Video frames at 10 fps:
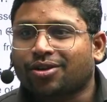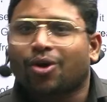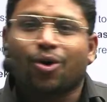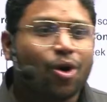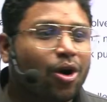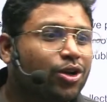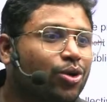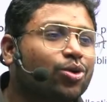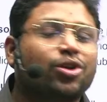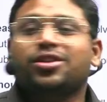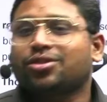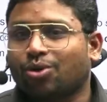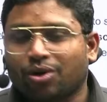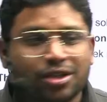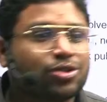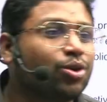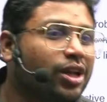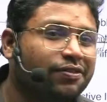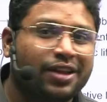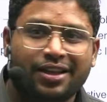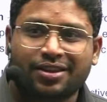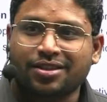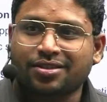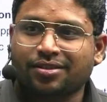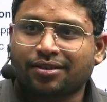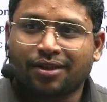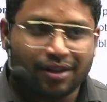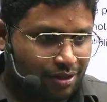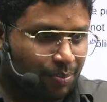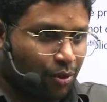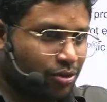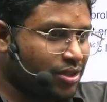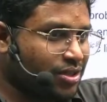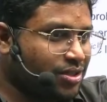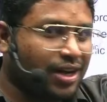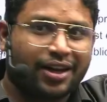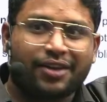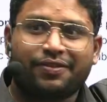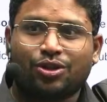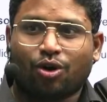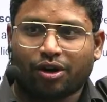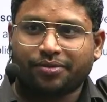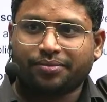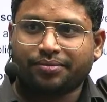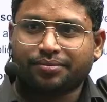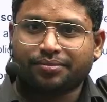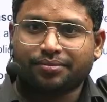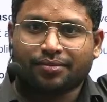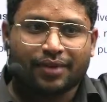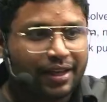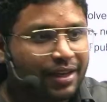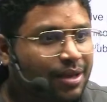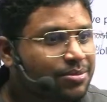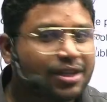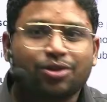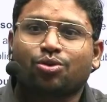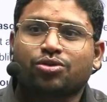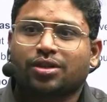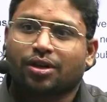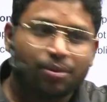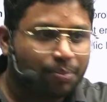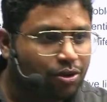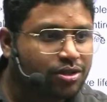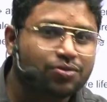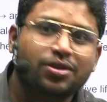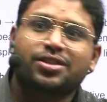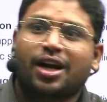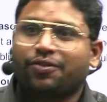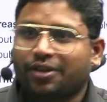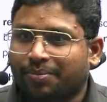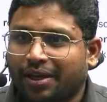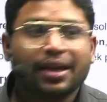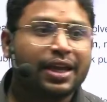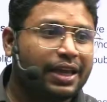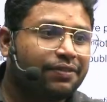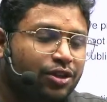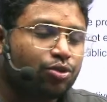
God told us to live like this. The process is starting with God. Here I am saying no sir, process will start with me. Even you